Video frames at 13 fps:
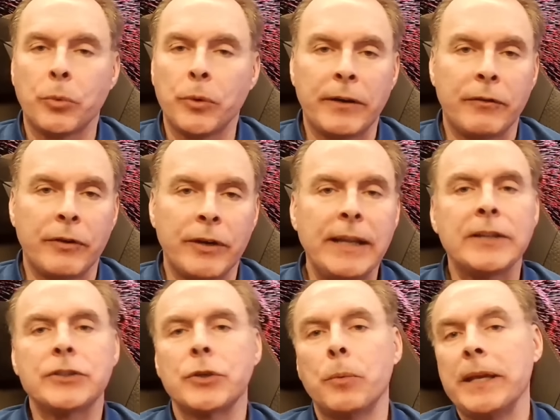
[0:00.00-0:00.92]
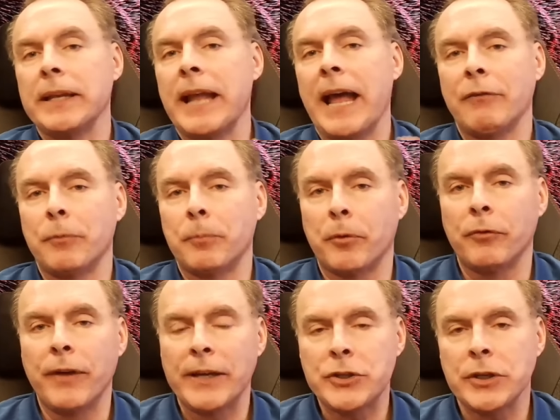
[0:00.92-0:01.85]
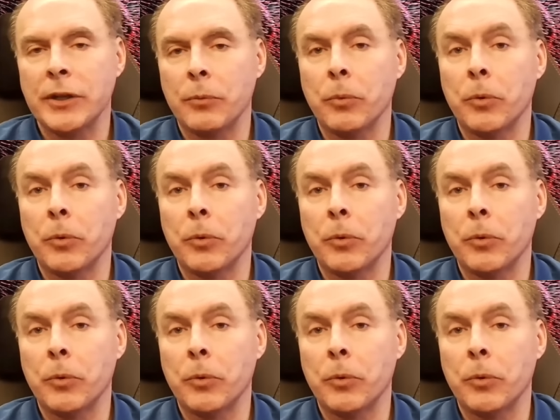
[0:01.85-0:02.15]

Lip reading: whatever it is, so we can have a profession that